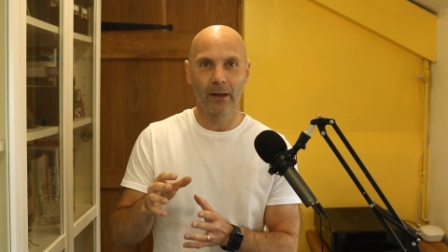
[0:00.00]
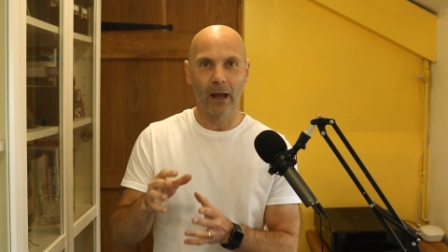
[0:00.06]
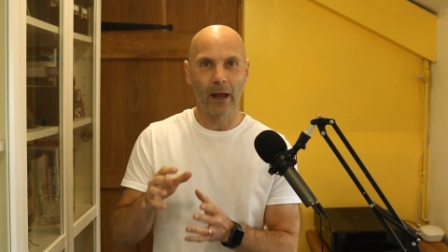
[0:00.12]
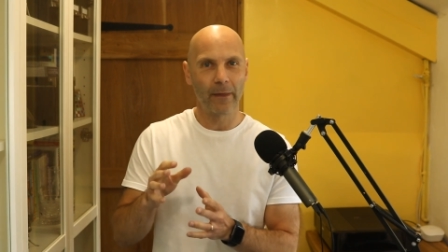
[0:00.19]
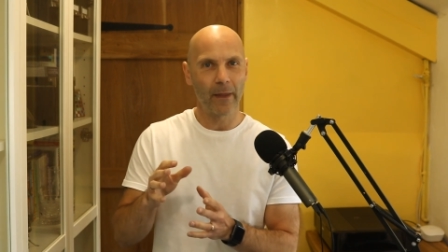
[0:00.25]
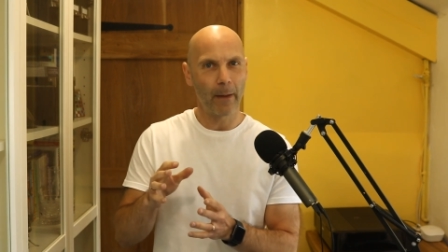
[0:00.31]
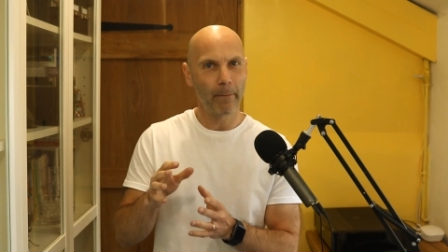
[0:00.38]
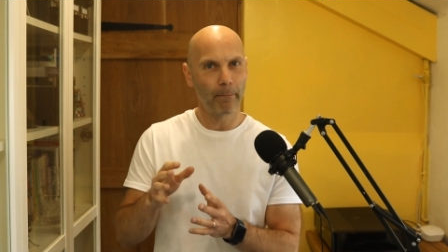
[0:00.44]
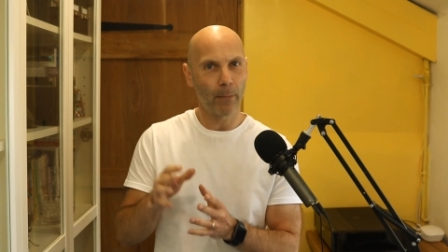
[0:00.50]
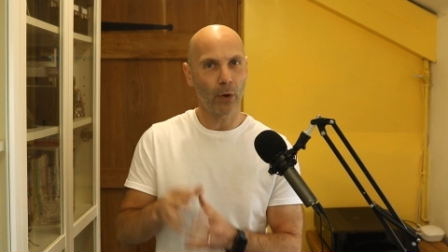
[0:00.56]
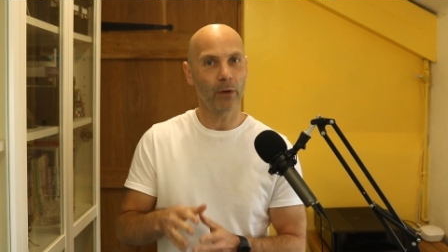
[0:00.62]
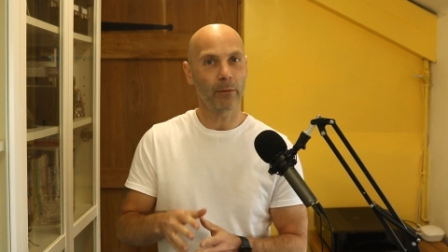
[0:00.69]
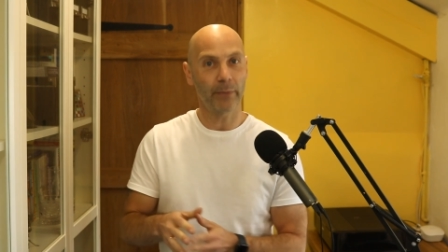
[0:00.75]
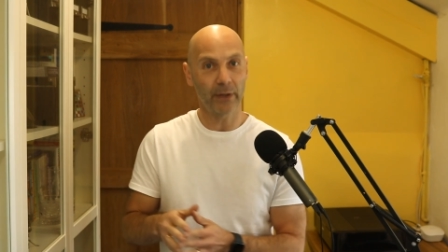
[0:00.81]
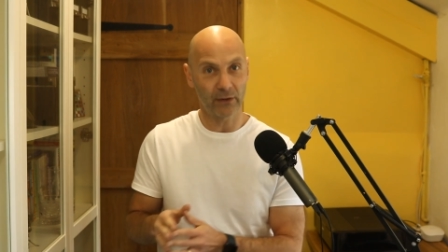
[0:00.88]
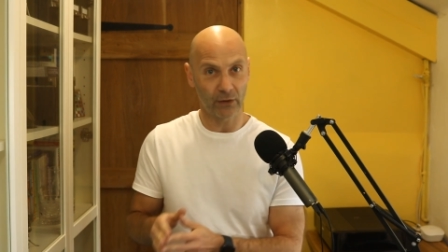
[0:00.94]
And there
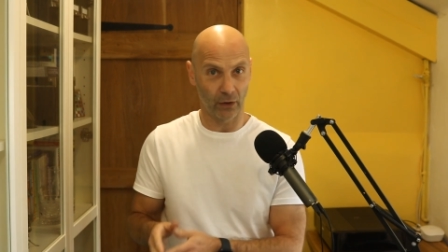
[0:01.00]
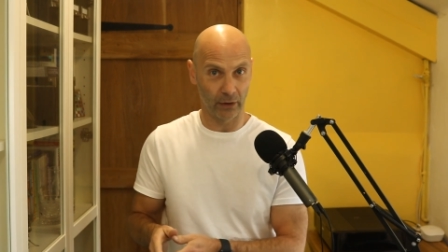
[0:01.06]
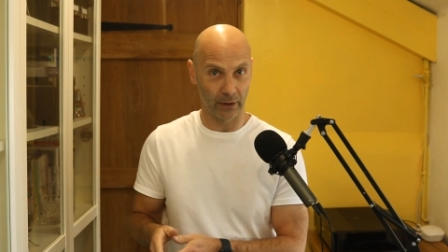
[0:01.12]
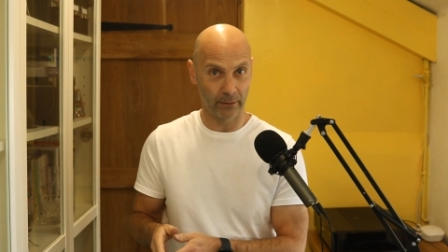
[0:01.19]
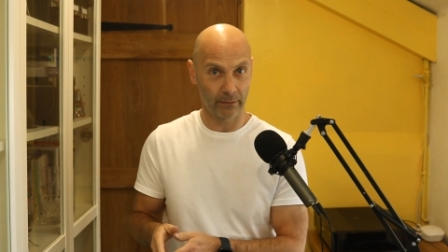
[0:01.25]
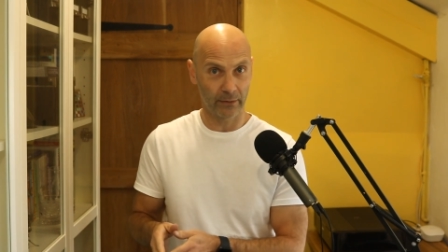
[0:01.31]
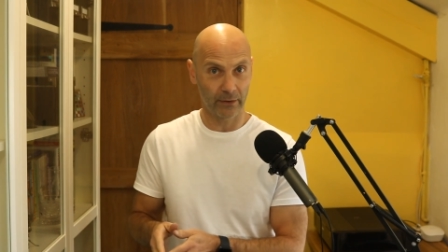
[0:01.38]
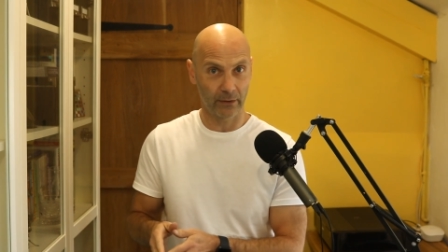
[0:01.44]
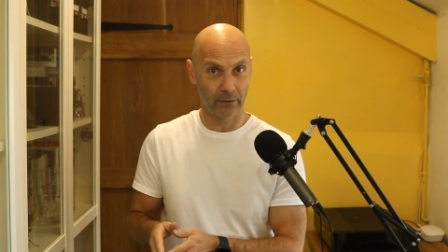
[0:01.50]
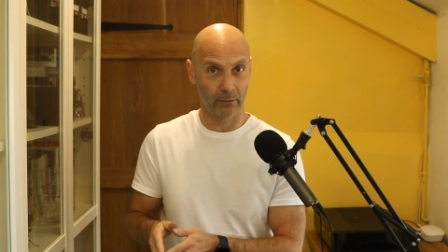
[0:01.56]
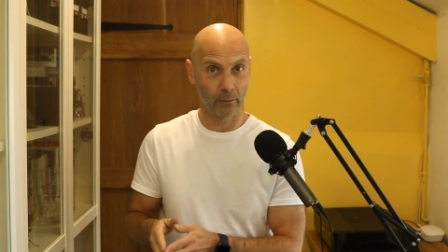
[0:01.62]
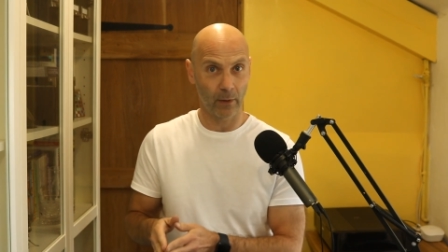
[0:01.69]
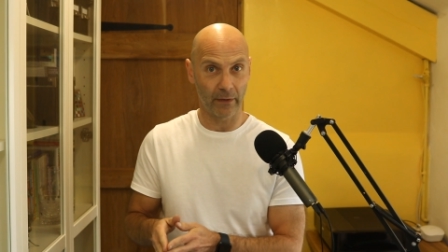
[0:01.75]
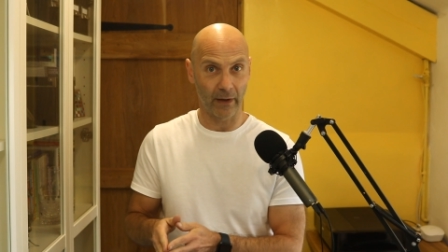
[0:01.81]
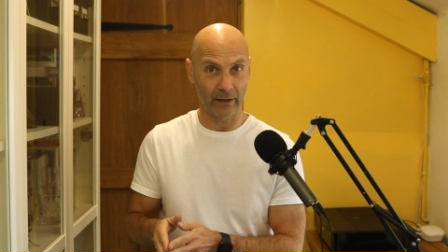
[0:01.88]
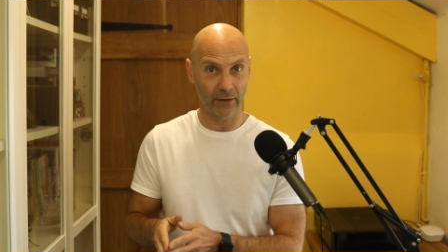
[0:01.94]
might be times
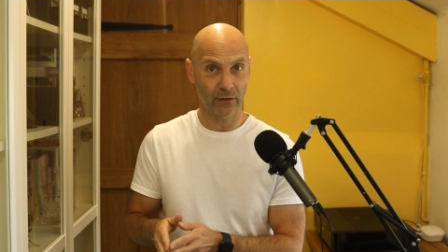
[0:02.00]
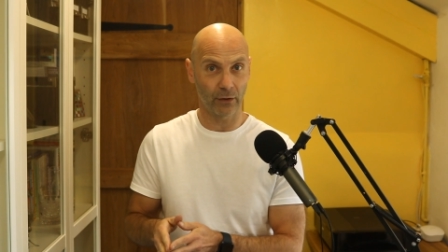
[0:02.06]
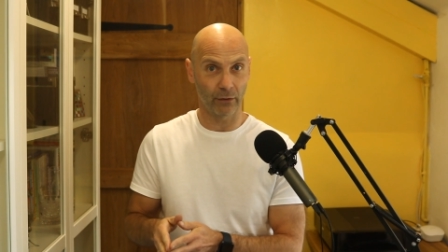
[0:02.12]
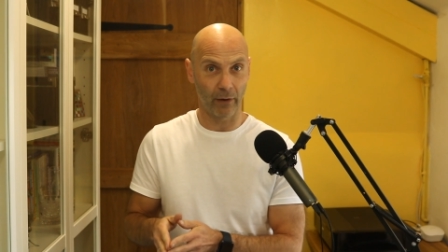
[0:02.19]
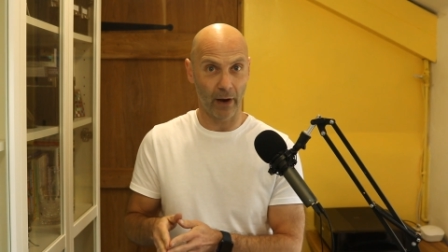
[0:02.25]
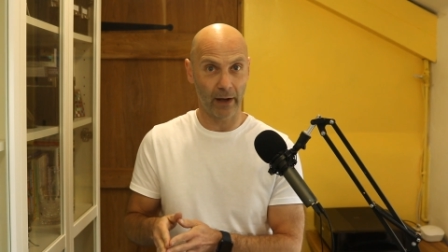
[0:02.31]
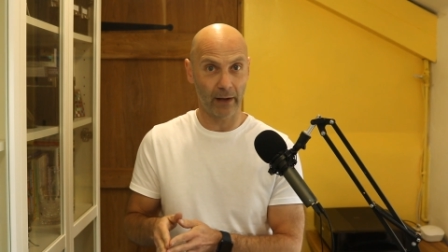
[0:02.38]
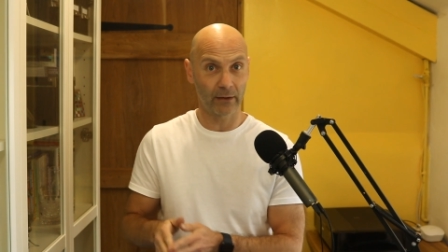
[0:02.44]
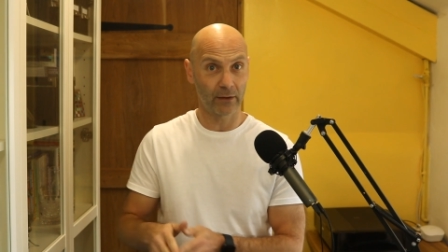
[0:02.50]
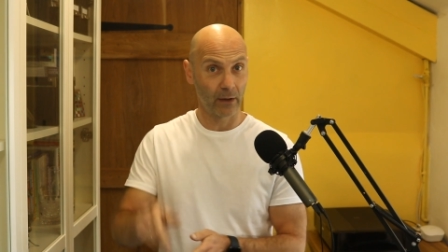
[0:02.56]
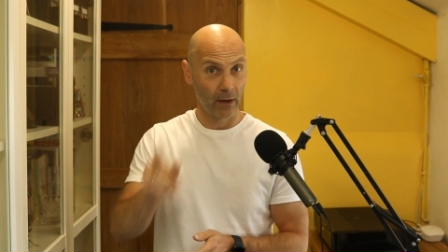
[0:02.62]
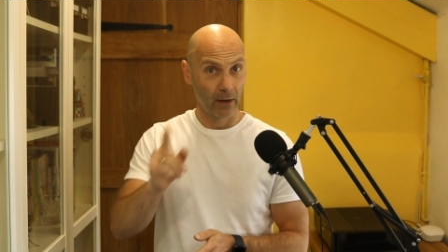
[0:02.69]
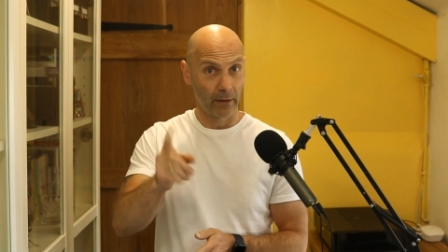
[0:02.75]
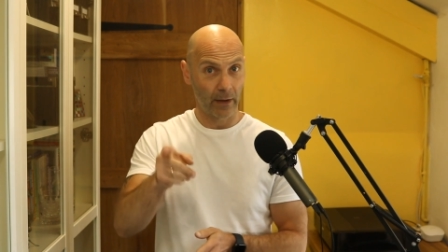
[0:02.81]
where that's correct.